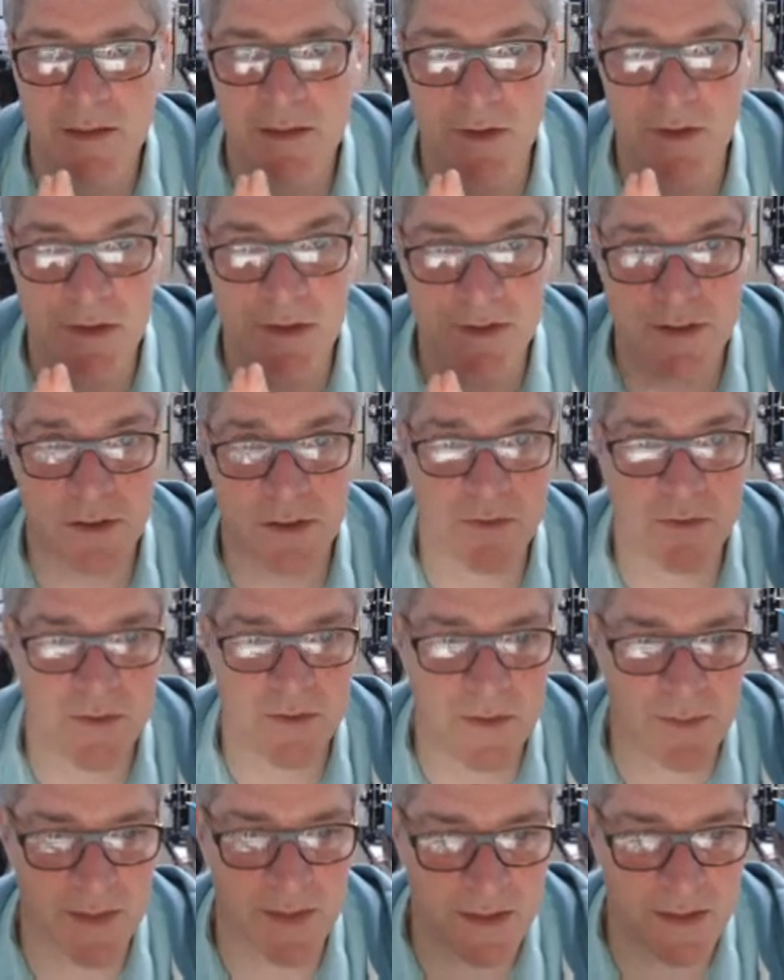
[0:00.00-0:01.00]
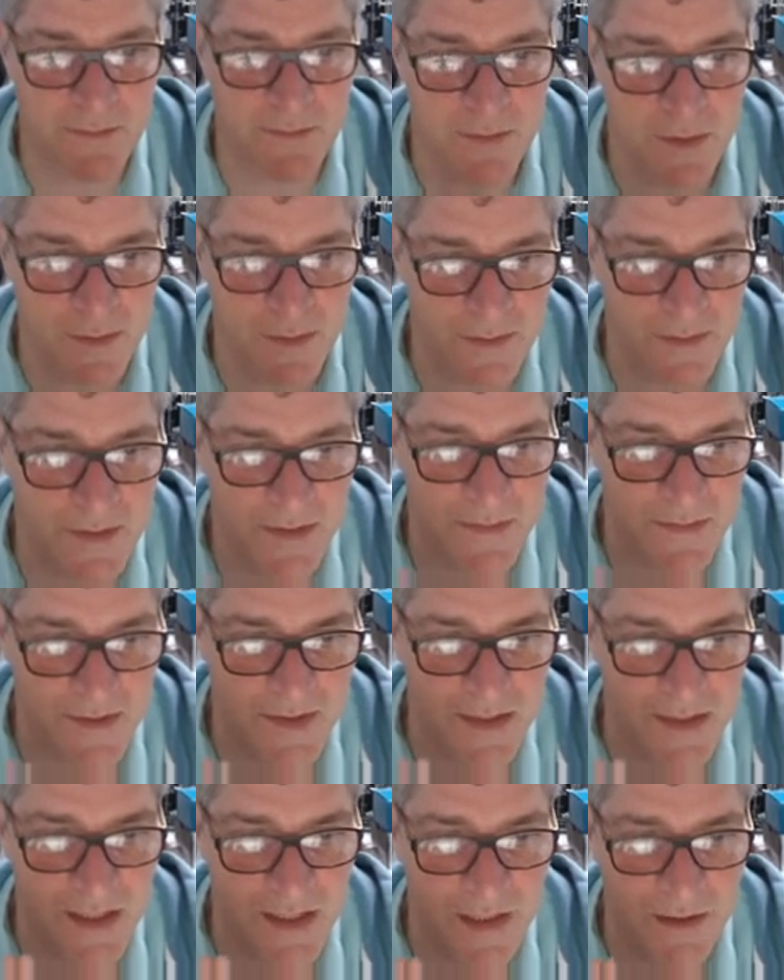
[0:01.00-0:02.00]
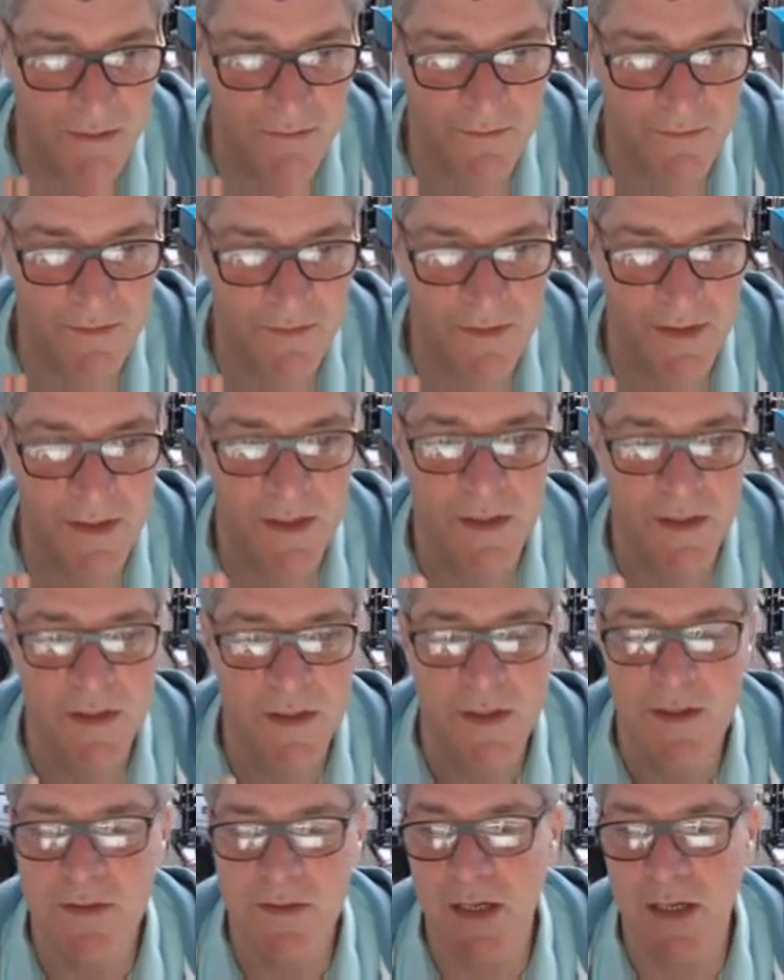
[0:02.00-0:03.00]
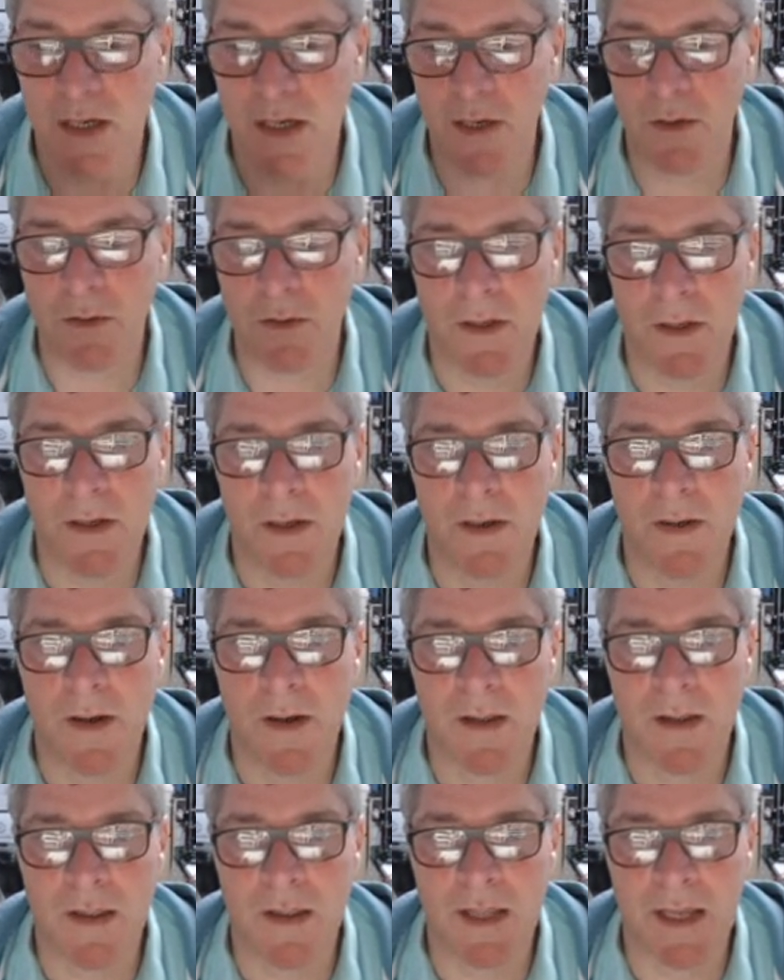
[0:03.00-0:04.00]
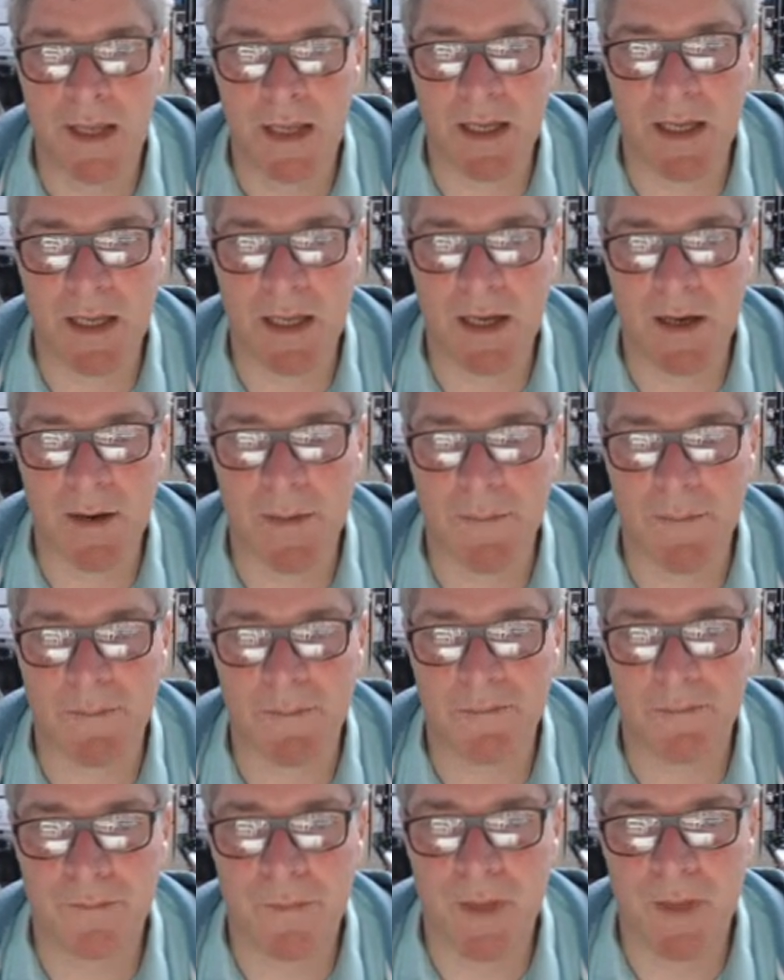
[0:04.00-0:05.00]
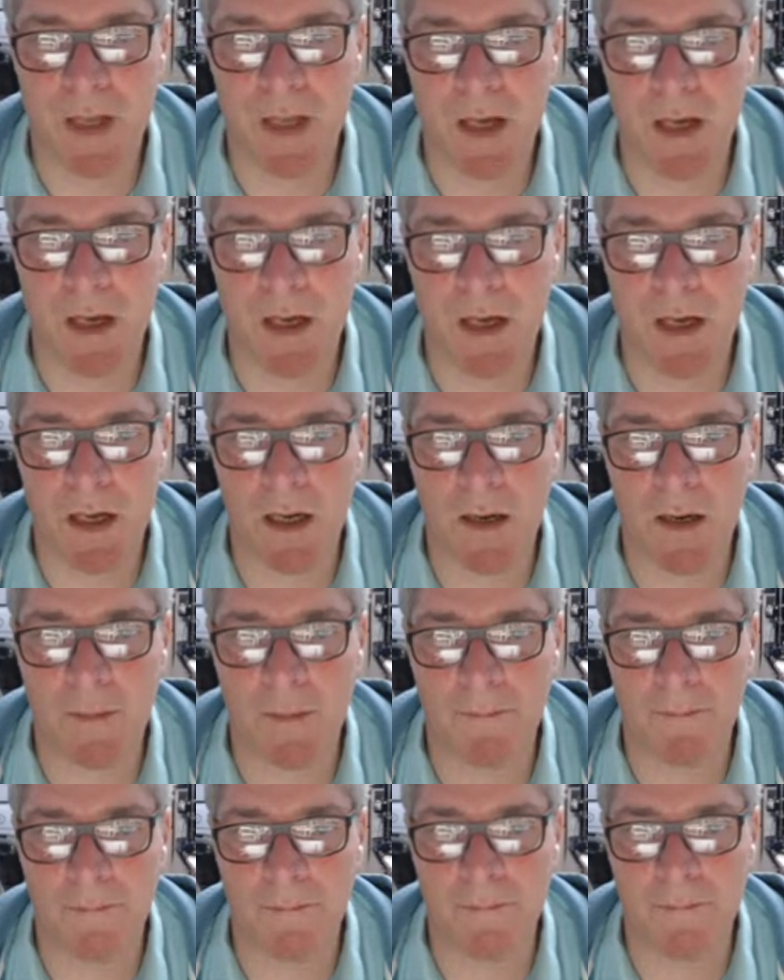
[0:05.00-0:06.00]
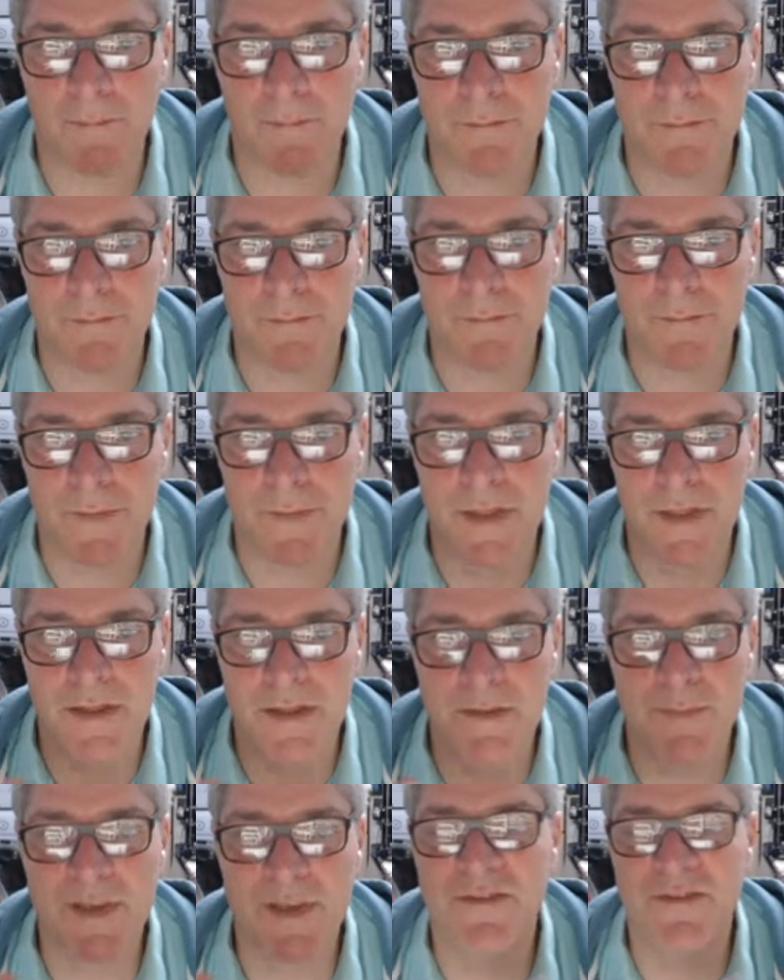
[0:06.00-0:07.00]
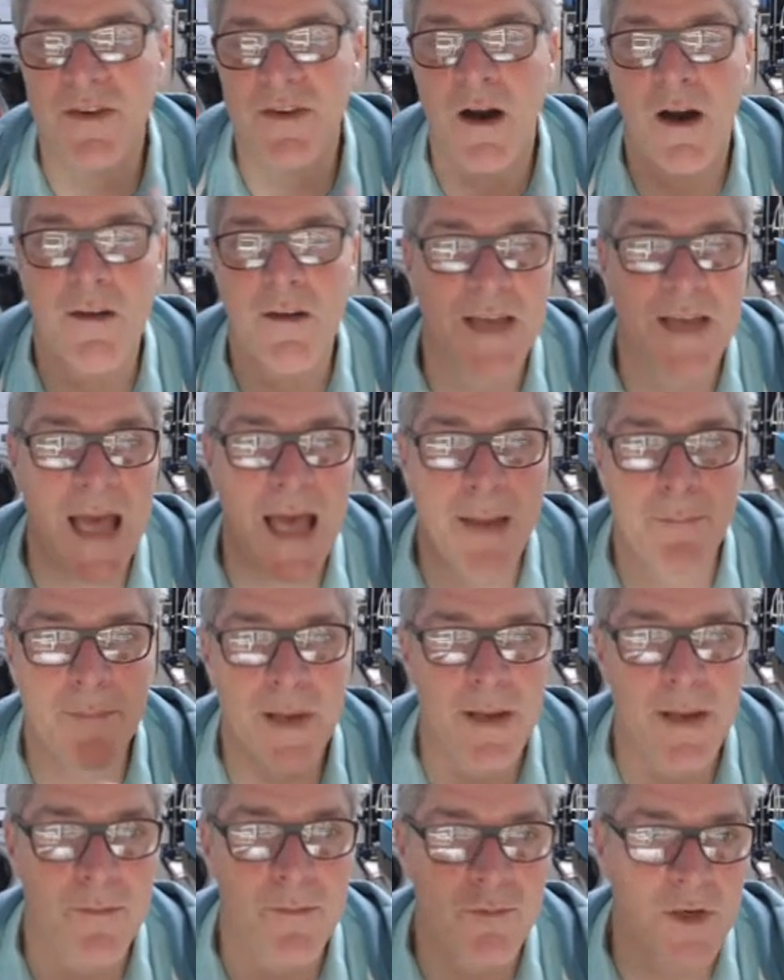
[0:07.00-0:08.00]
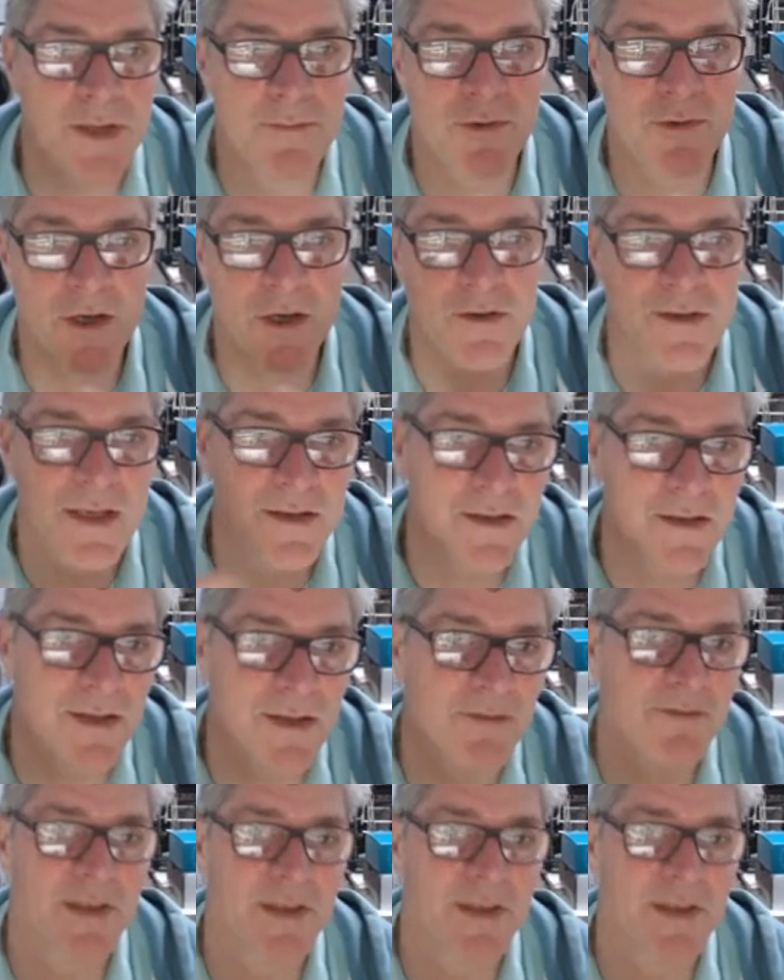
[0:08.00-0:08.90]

trying to solve some of these problems himself. So the um, the ECP5 can be pre-processing